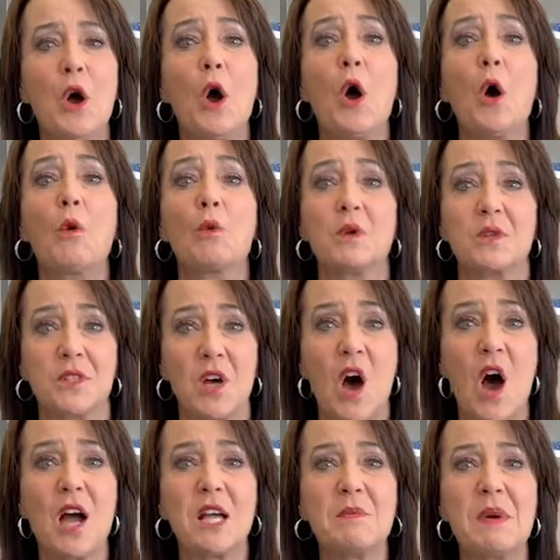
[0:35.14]
We'll
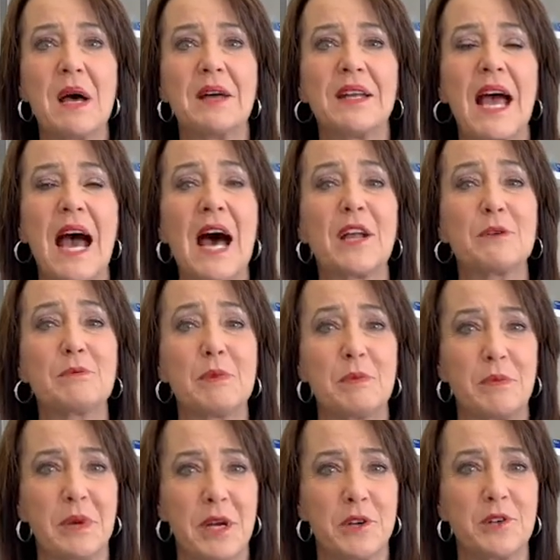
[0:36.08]
talk about how to
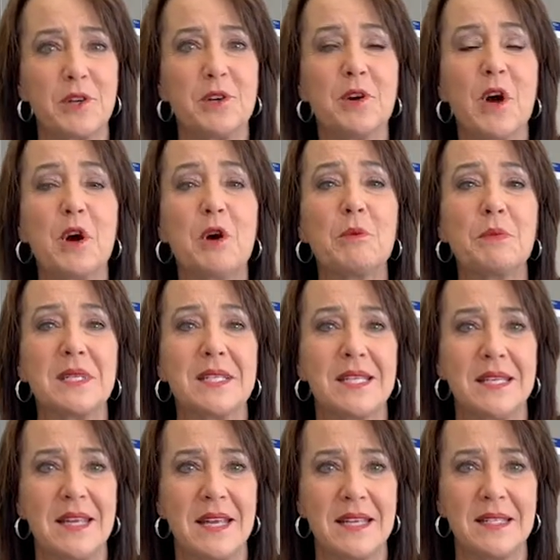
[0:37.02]
prepare your home in
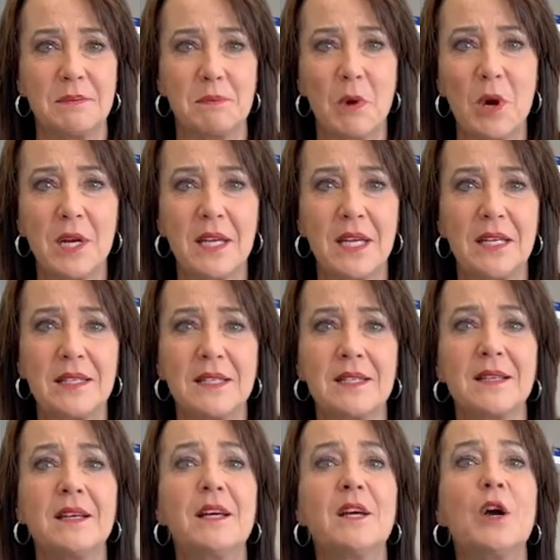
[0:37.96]
today's market.
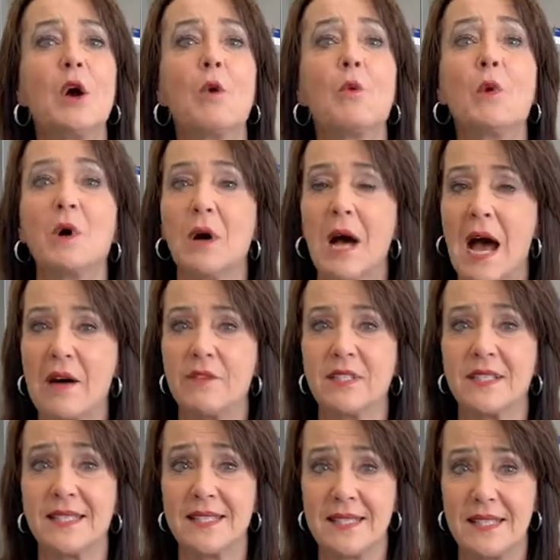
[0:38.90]
We'll have a
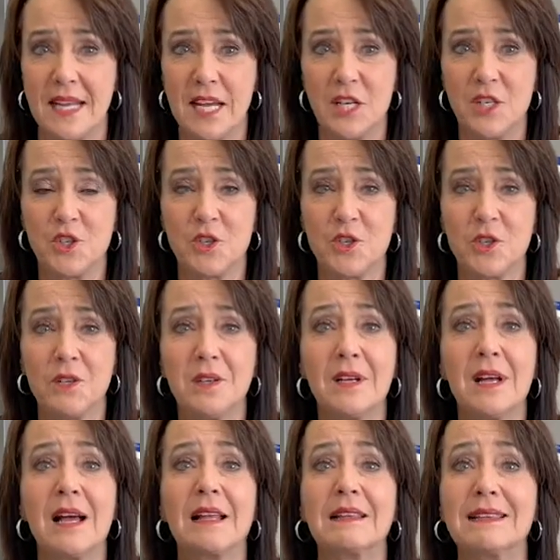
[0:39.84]
stager,
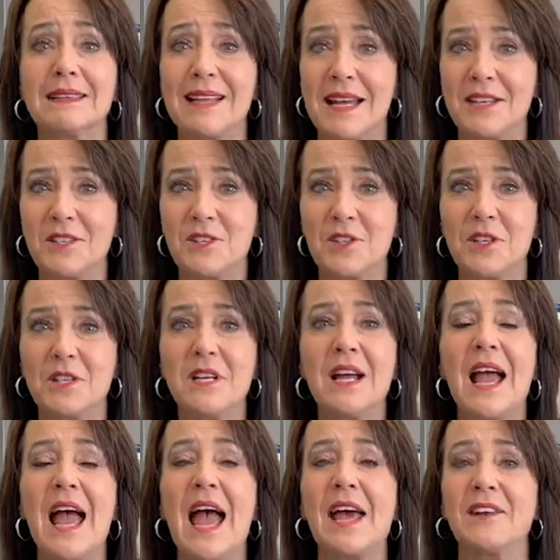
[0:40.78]
lender,
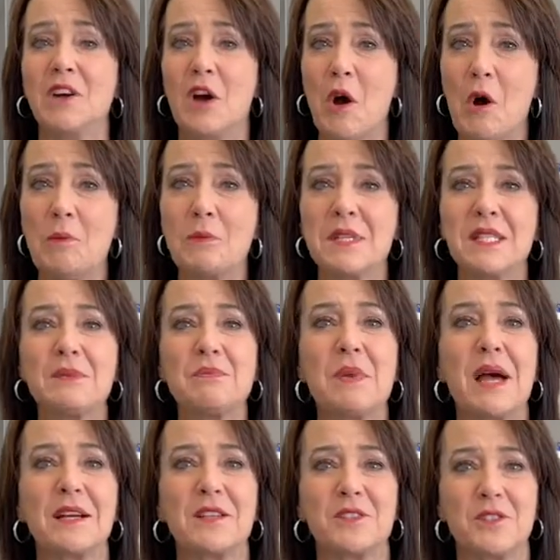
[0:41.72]
and home
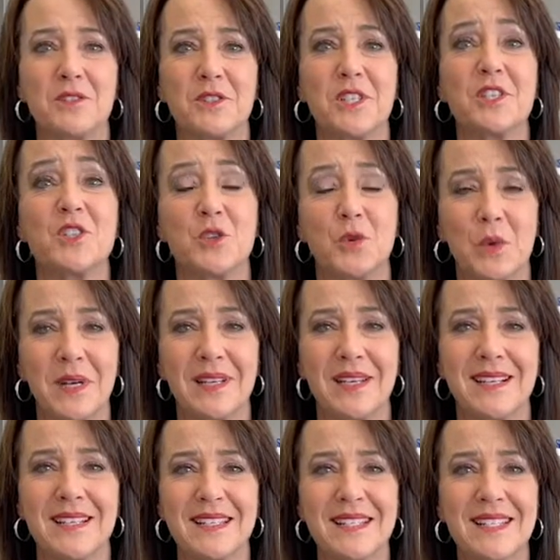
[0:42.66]
inspector to join
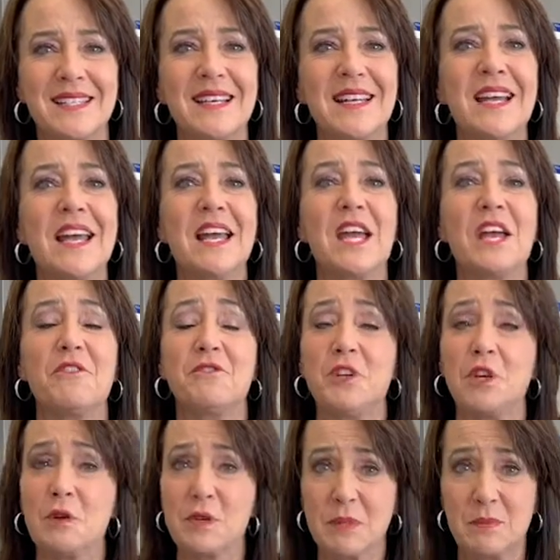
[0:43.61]
us. If
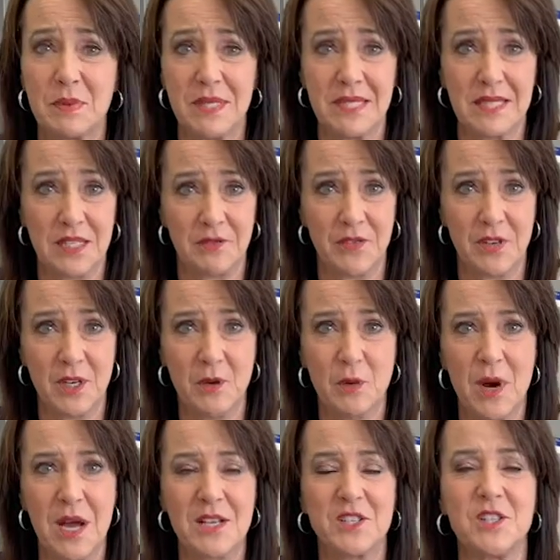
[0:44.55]
you have specific
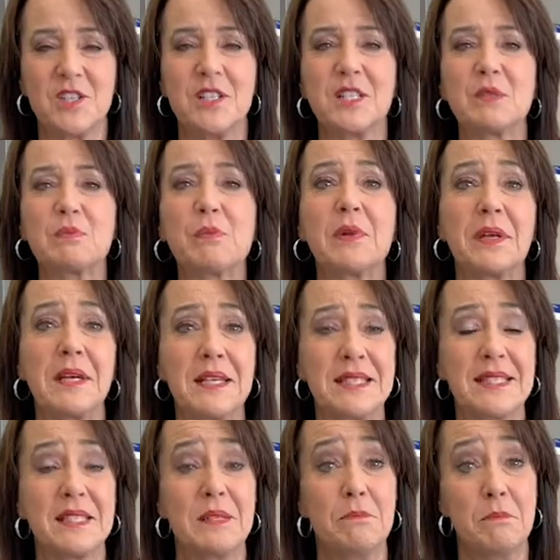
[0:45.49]
questions,
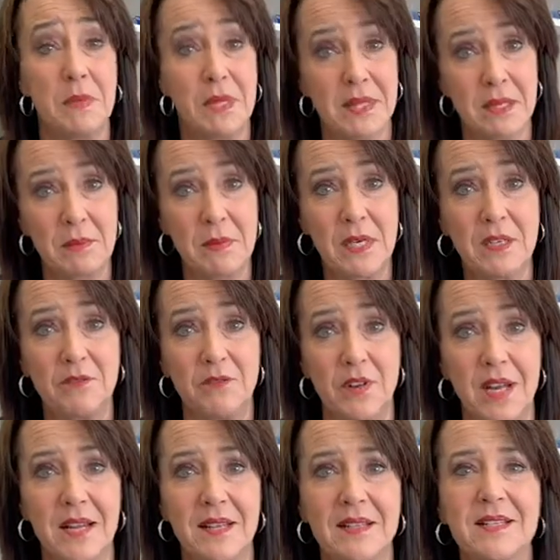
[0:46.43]
please submit them in
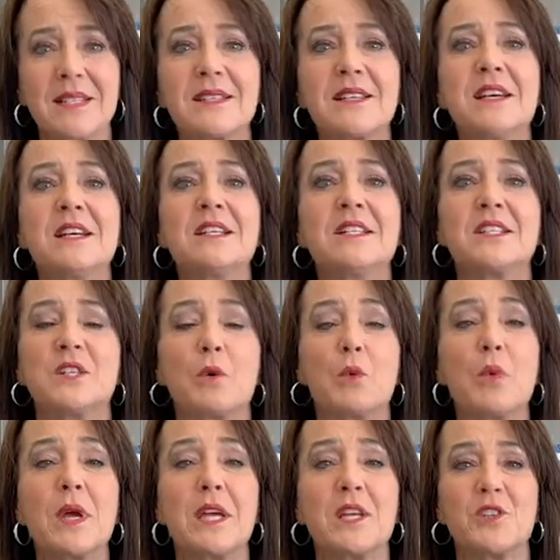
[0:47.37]
advance so
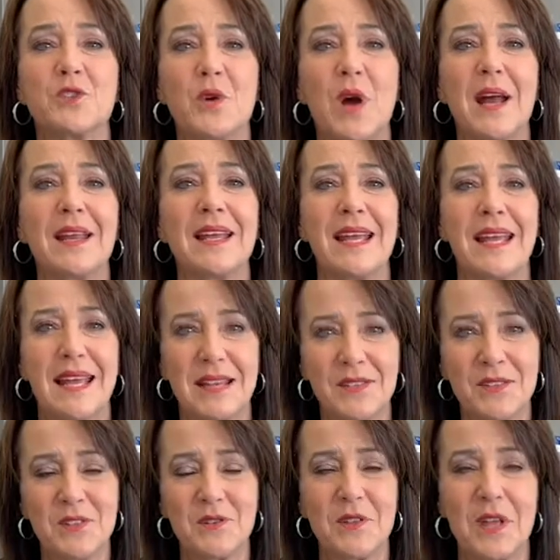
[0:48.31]
we can try to
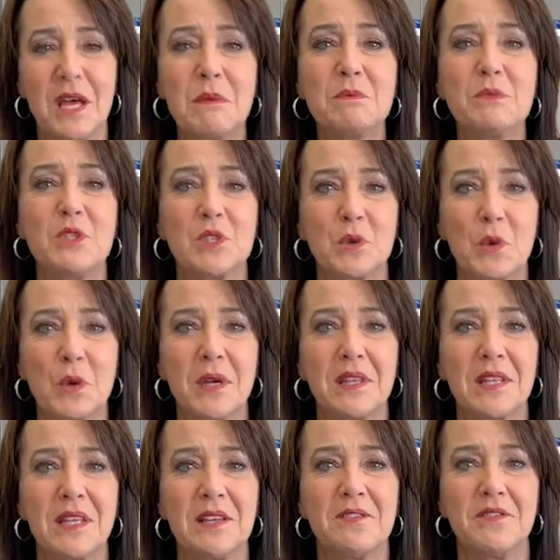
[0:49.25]
answer them during
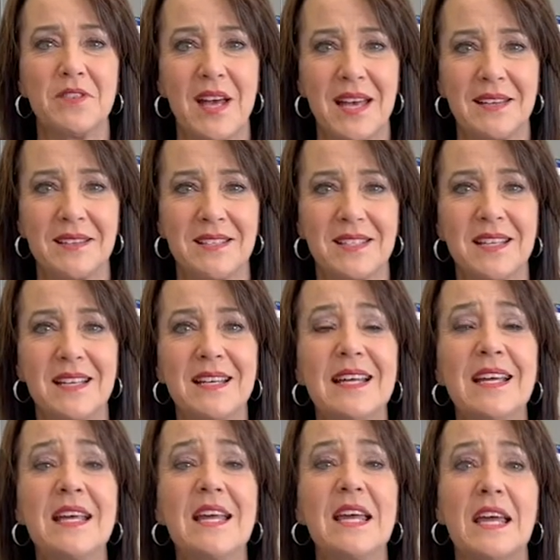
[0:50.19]
the event.
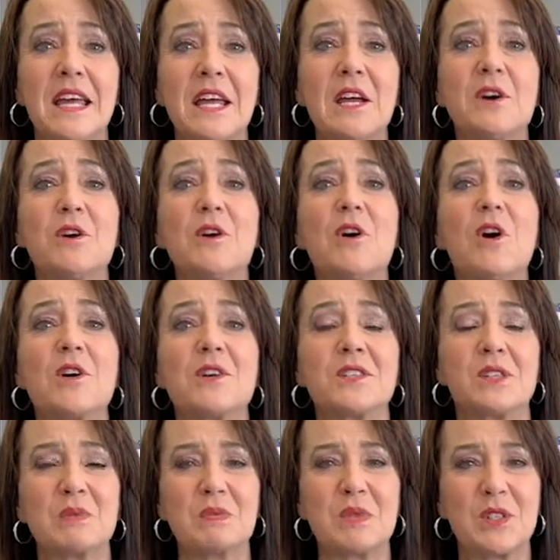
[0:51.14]
Here are
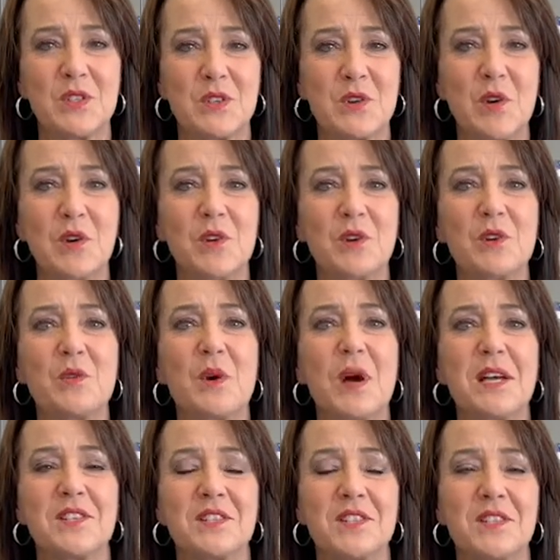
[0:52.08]
some starter
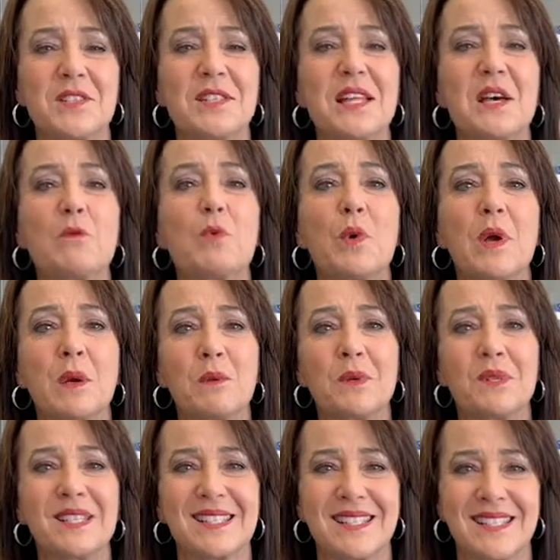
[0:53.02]
questions that we will
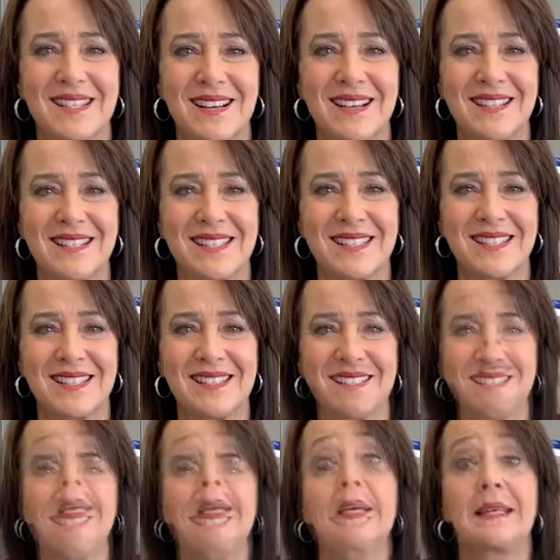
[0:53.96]
discuss.
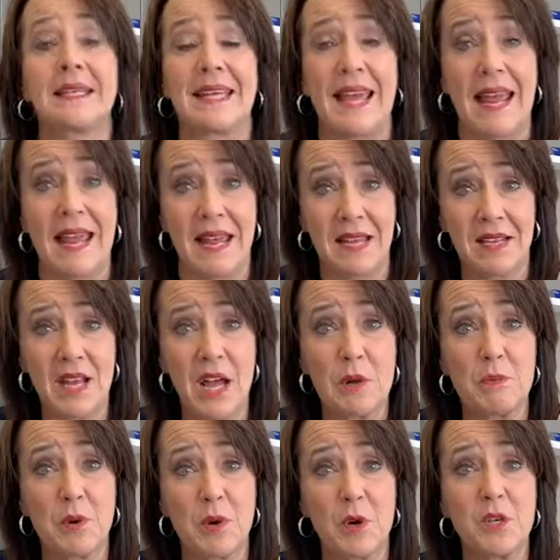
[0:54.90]
Can
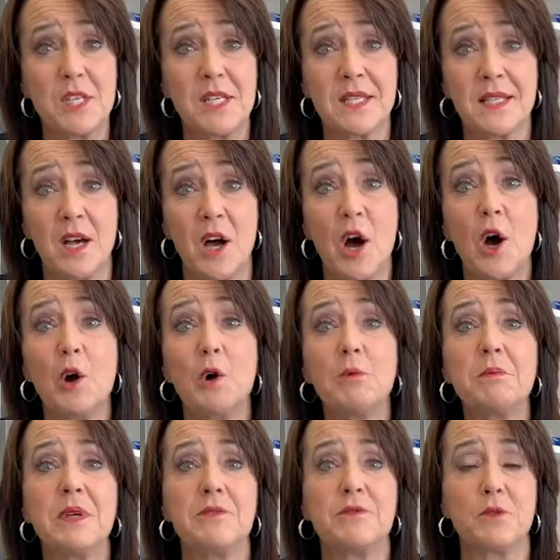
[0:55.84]
I purchase a
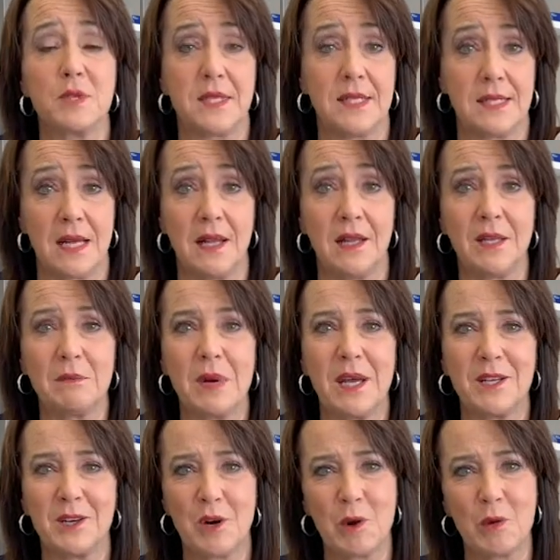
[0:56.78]
home before selling my
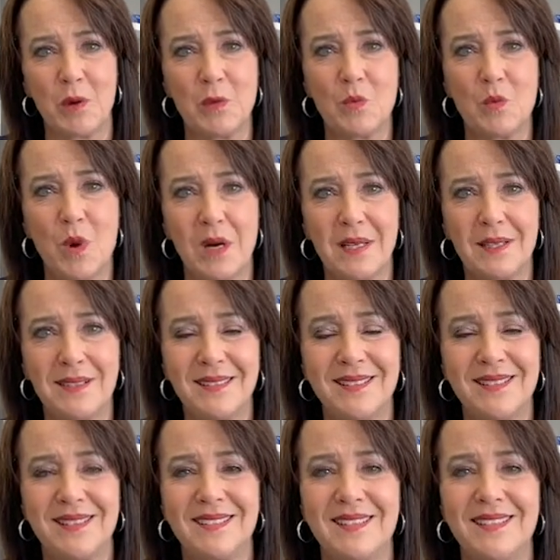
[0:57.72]
current one?
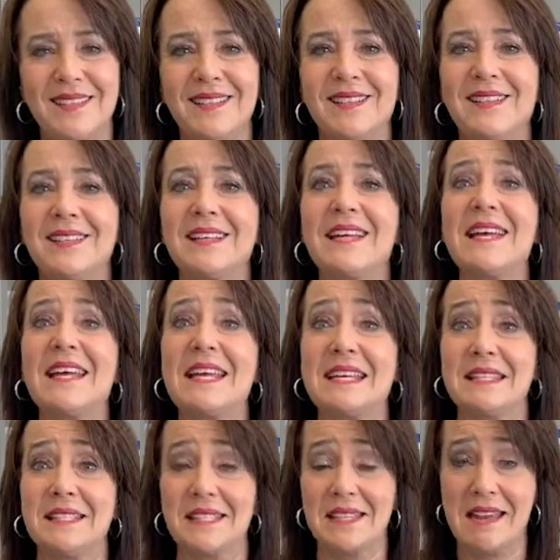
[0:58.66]

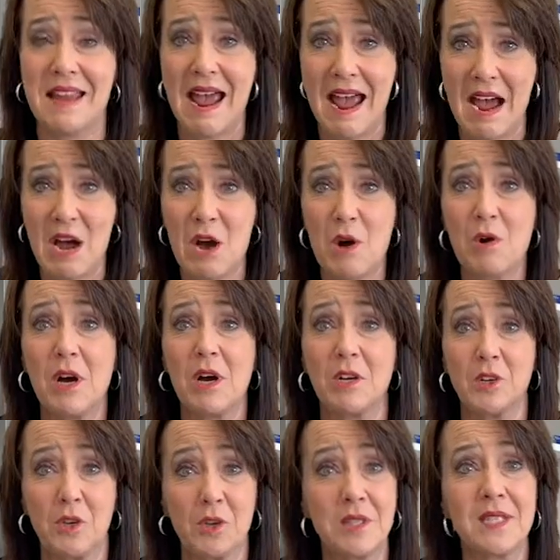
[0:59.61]
Is now a
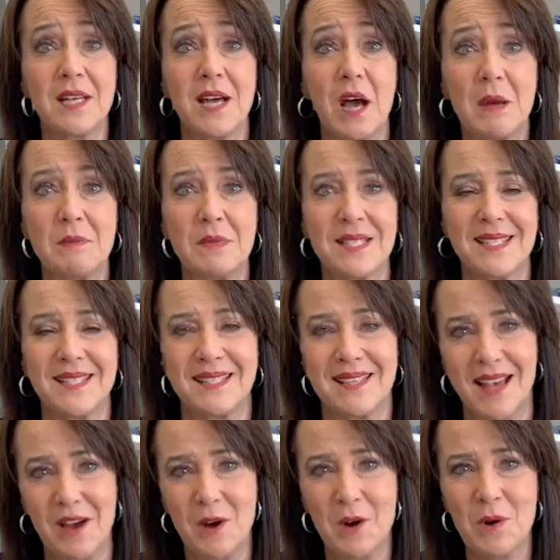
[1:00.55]
good time to
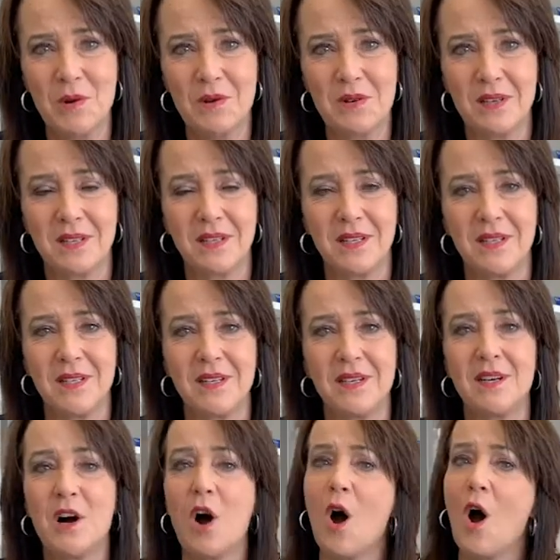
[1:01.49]
sell?
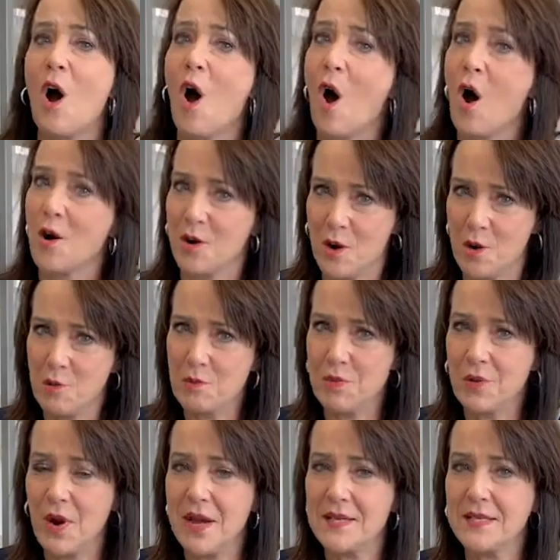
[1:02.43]
Are home
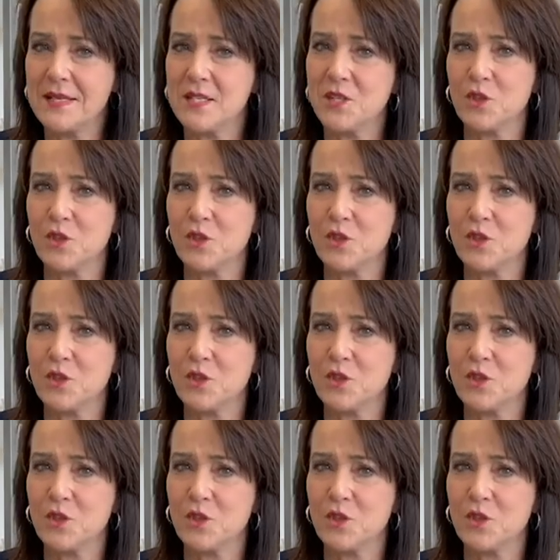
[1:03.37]
prices